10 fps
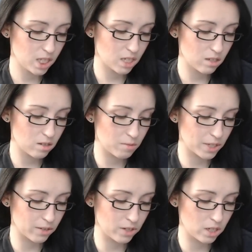nothing else has
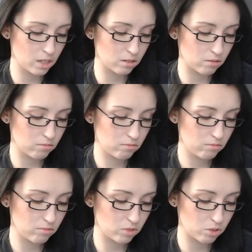been going on.
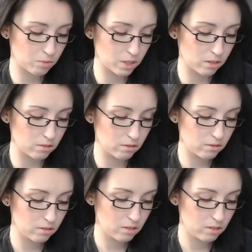Just been